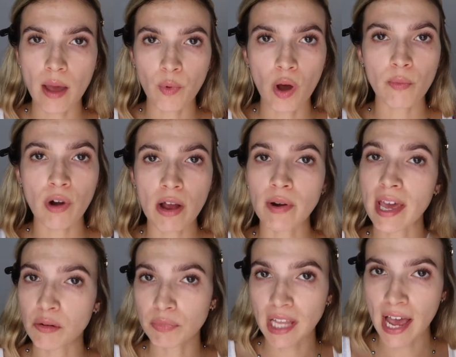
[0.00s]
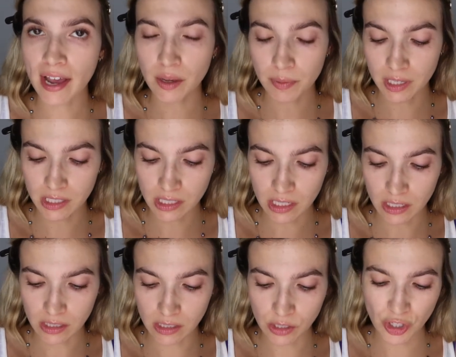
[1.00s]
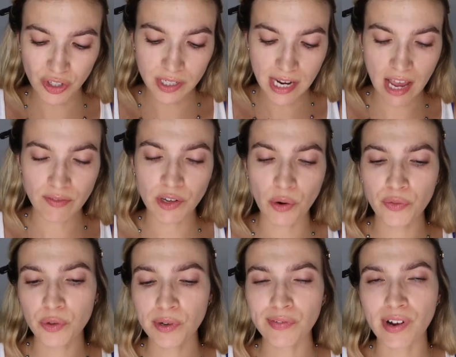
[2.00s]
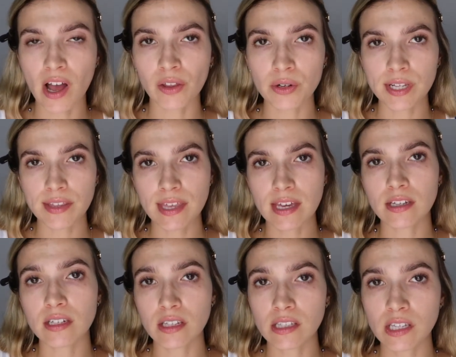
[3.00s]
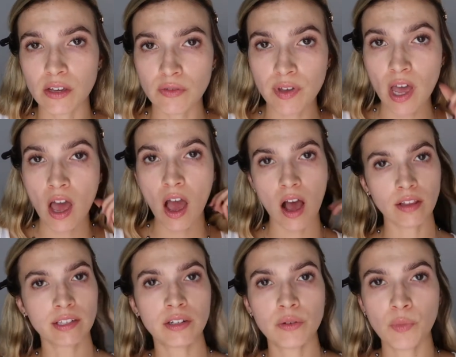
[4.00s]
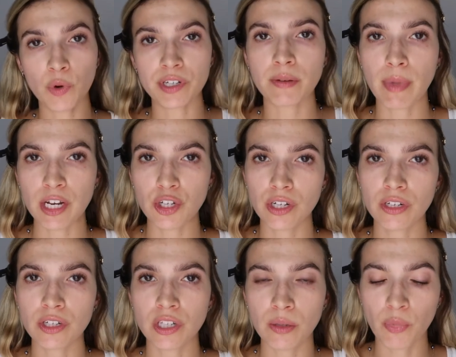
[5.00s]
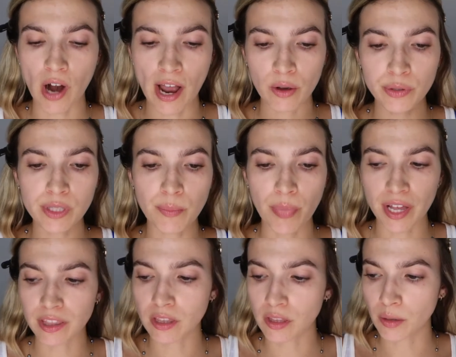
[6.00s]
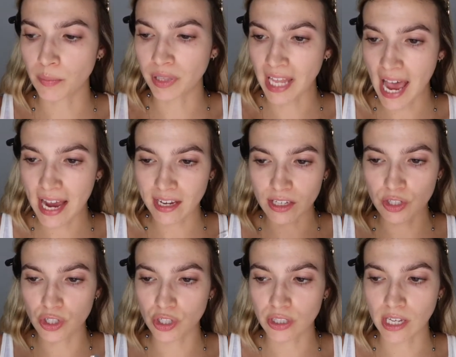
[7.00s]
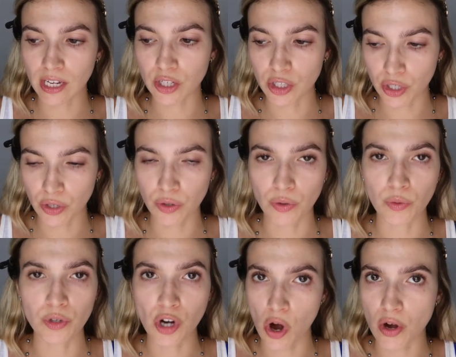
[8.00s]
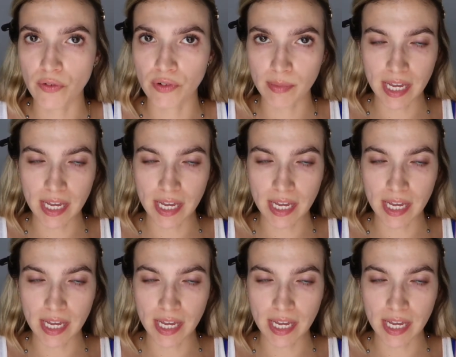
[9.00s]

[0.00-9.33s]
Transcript: I bought brown and black because it is good to have, you know, a few different colors. I think it does give a little more dimension to the brows, but the black is just like too dark for